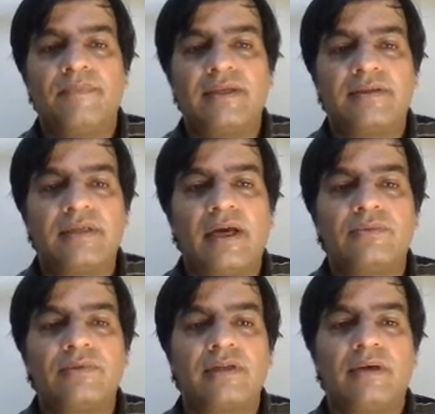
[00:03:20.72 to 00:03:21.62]
it
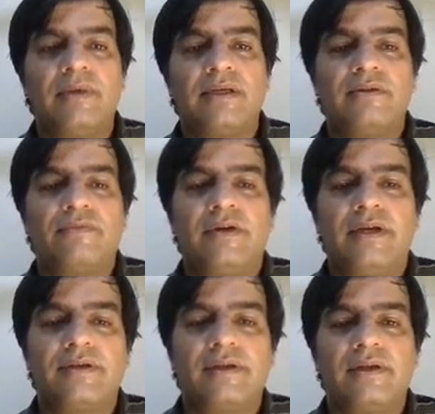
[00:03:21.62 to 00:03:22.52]
sounds a bit
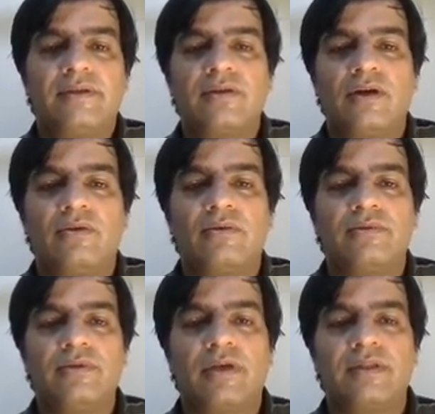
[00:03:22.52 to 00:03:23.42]
different. So
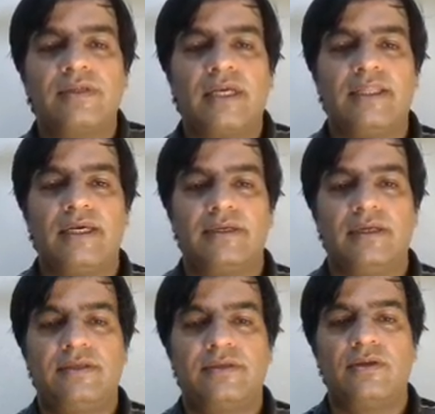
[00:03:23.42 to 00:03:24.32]
you can say that
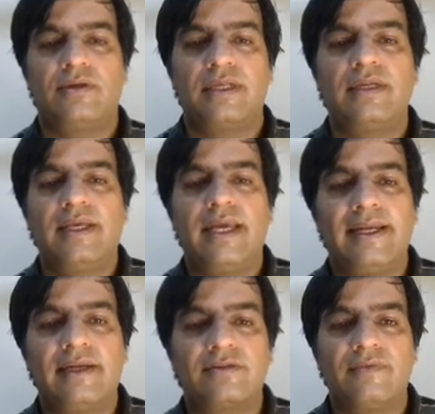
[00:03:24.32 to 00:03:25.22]
it's not an
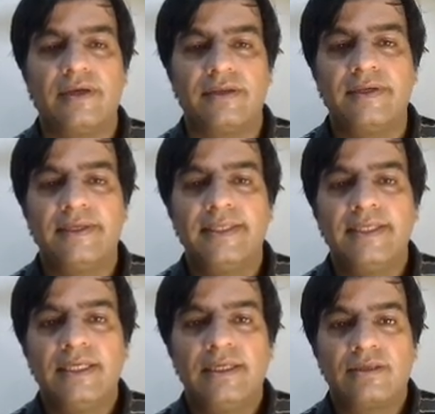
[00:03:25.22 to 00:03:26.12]
English word.
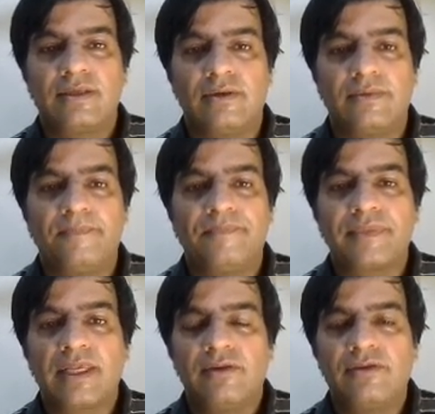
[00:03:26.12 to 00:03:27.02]
So
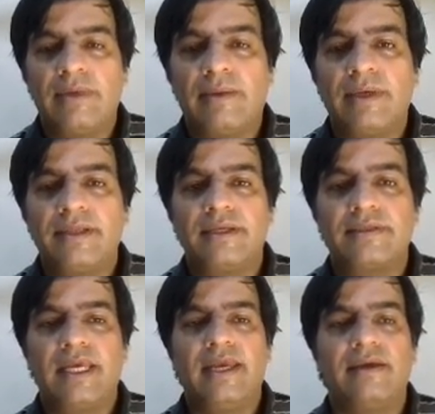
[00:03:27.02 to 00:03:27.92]
remember
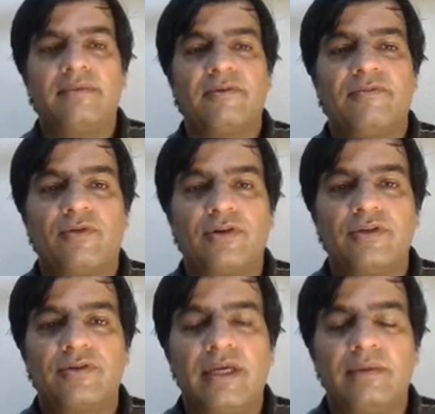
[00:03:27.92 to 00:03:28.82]
this, and before
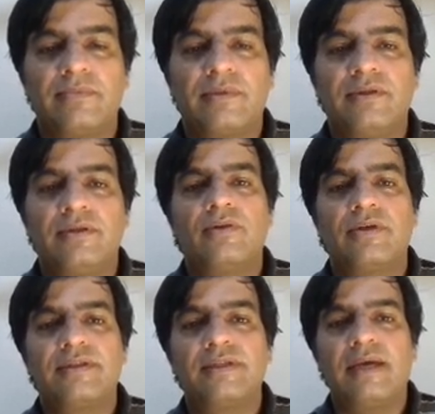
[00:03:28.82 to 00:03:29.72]
you attempt
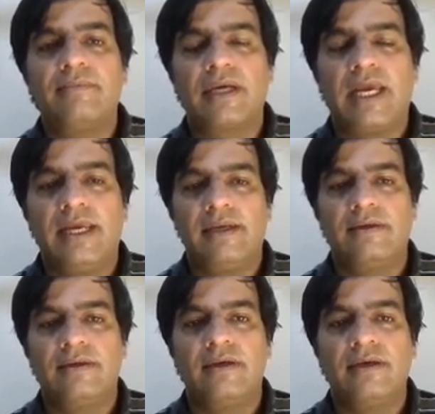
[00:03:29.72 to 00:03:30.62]
your exam again,
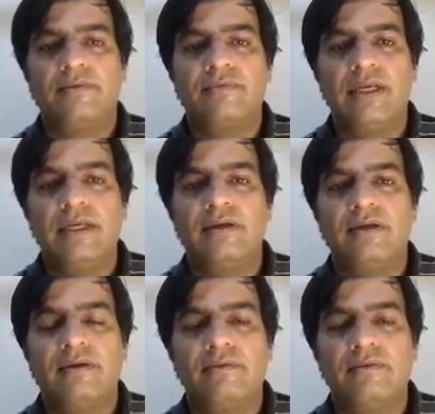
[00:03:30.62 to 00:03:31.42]
read